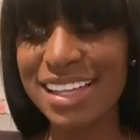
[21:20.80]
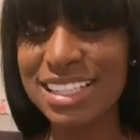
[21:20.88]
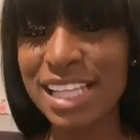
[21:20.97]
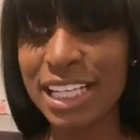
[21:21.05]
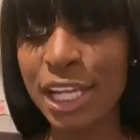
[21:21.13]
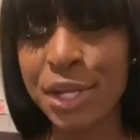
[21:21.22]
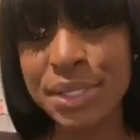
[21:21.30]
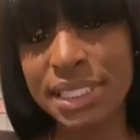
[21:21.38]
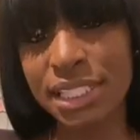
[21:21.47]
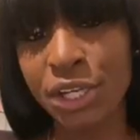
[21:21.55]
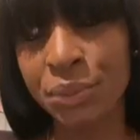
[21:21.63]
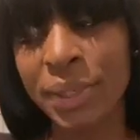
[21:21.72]
Signing out,
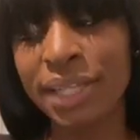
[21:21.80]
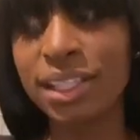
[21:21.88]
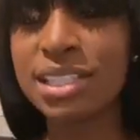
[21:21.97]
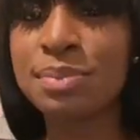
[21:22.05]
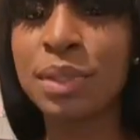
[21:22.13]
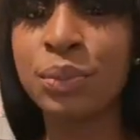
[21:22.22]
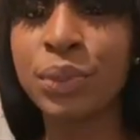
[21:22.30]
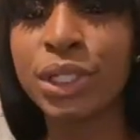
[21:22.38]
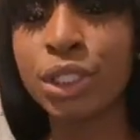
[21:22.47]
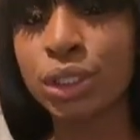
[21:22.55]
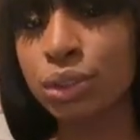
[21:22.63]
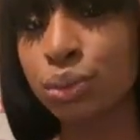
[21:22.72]
Ciara Raine. It's been real.